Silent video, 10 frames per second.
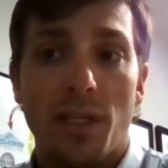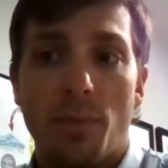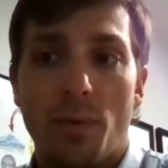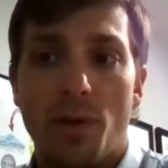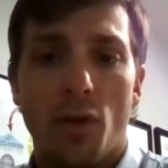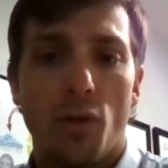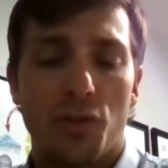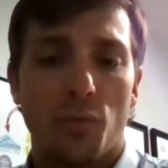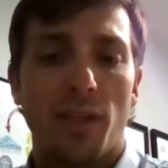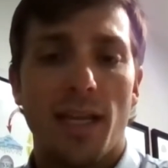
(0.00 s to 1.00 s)
but we know
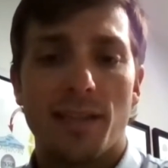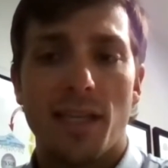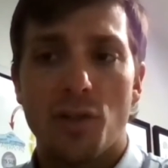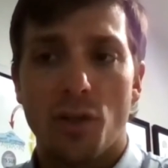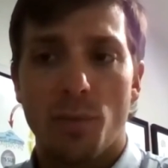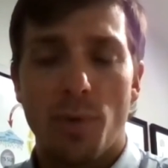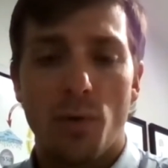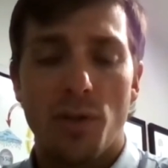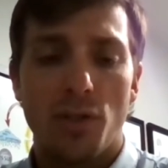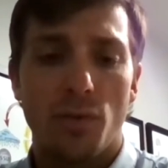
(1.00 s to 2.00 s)
there's a relaxation
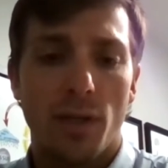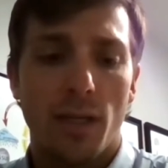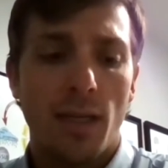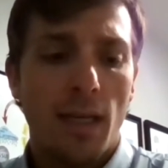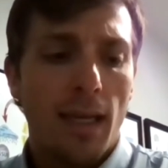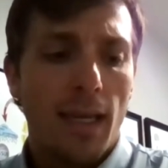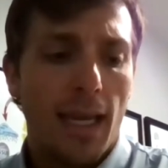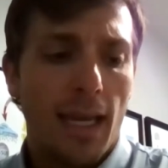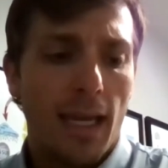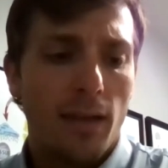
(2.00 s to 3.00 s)
component to it.
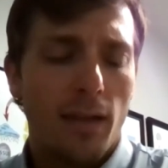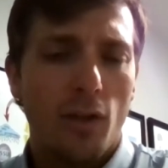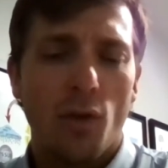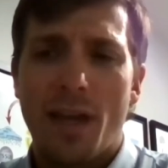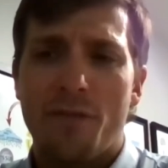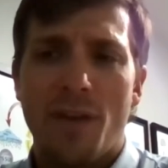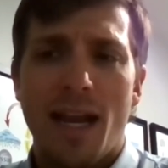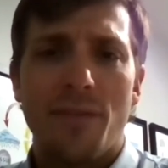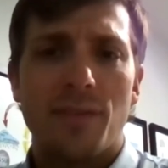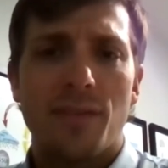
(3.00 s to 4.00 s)
And you know that
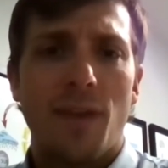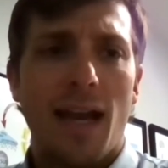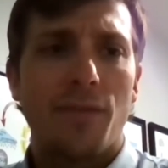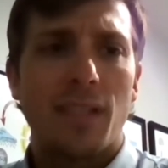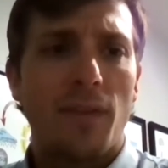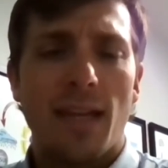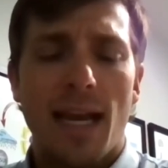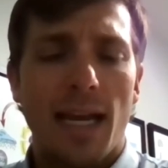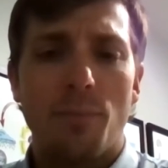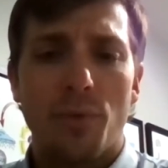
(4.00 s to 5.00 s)
five five seven
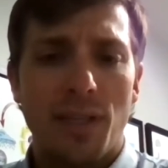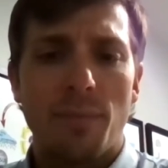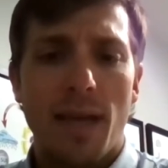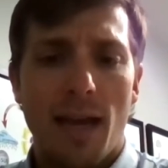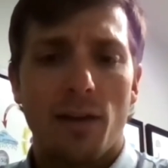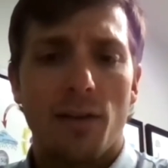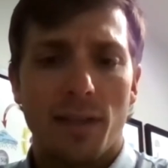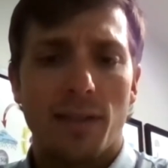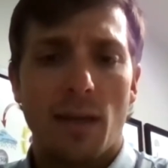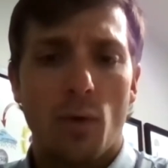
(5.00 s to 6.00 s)
nine breathing pattern,
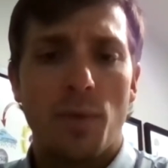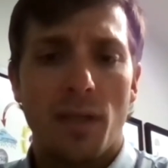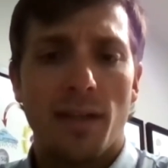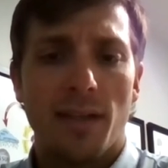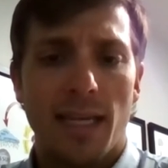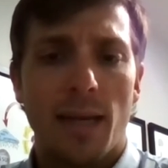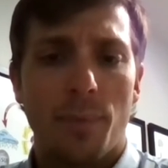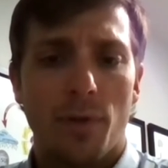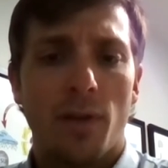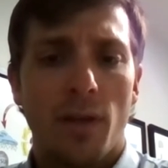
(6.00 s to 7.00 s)
like that would be an example.